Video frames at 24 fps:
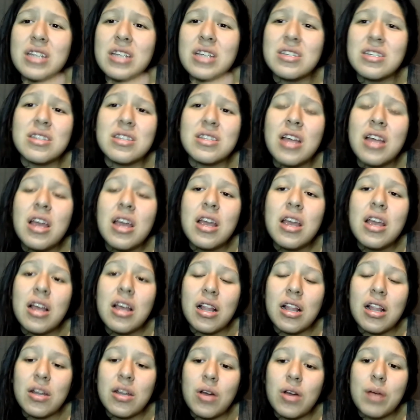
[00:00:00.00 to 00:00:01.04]
It's just
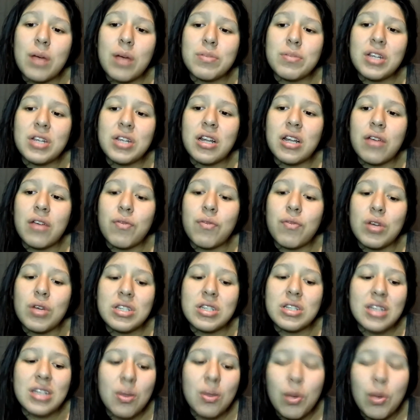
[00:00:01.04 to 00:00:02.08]
a little update of
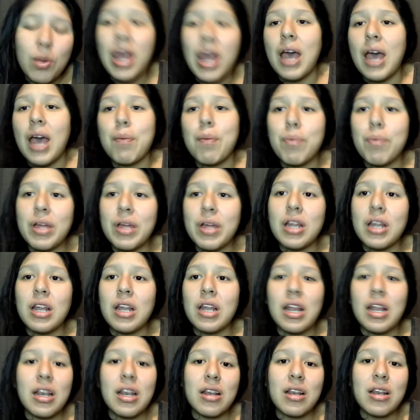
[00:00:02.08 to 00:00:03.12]
what happened,
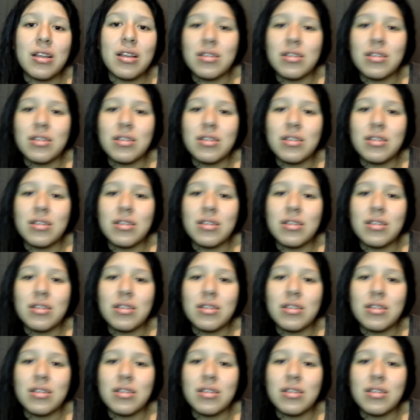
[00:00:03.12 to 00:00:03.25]
and